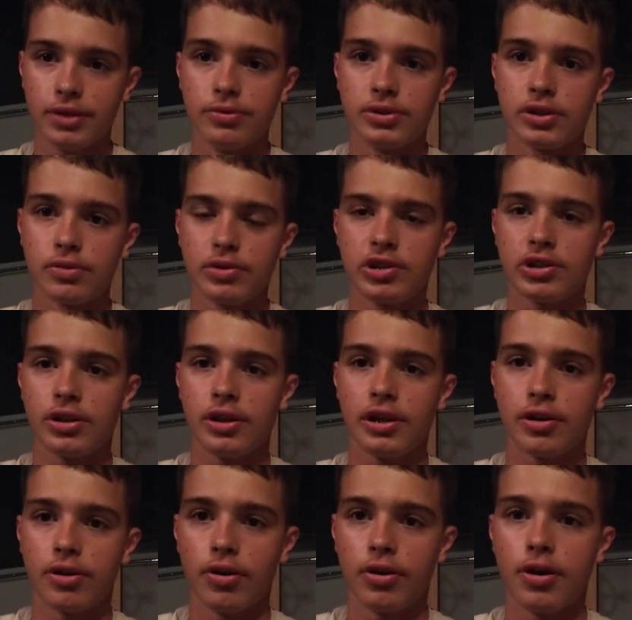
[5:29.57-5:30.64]
It was
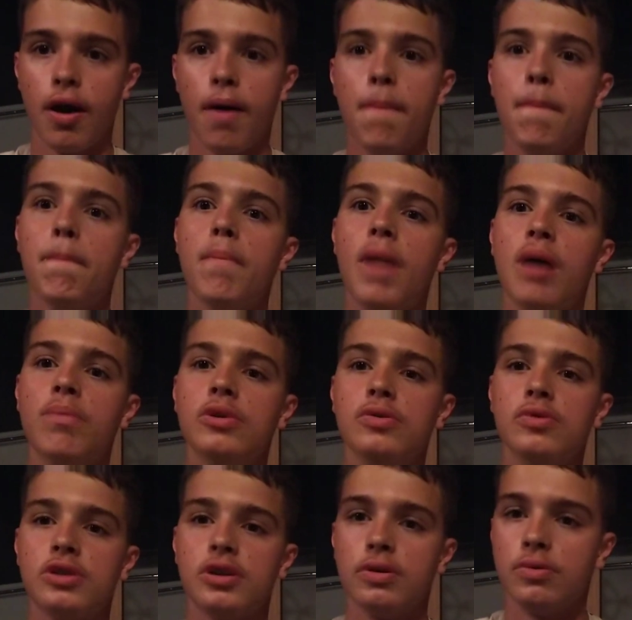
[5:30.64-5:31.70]
originally called
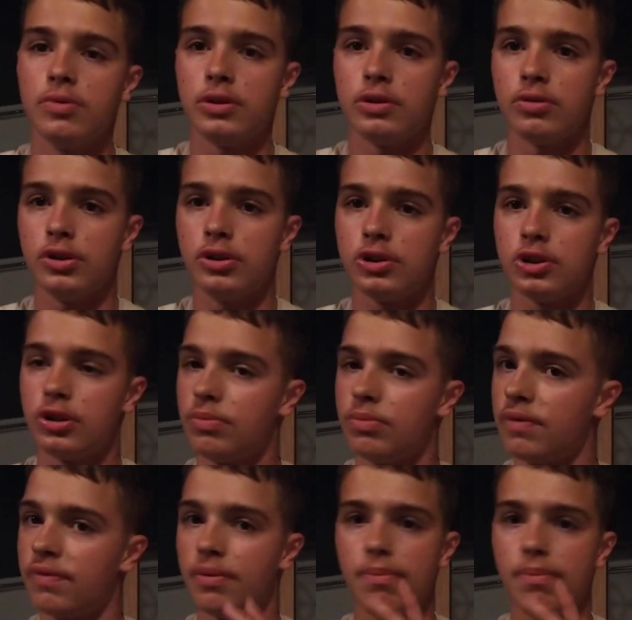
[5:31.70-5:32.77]
Mammut, which was German
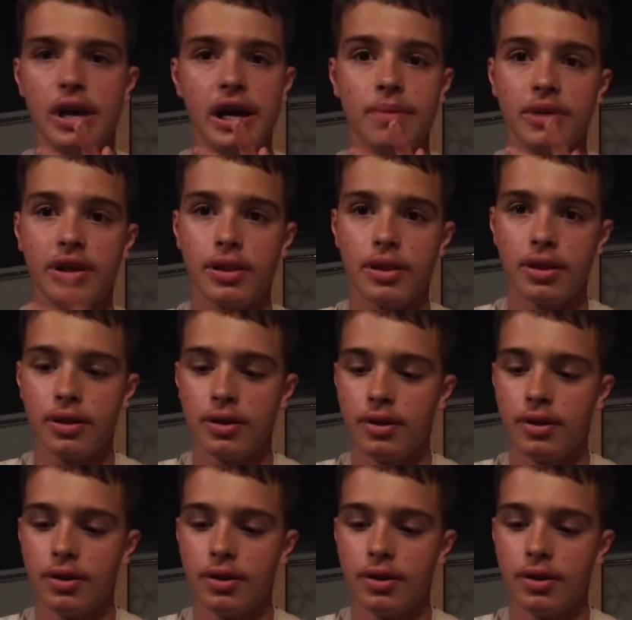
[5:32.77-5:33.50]
for mammoth.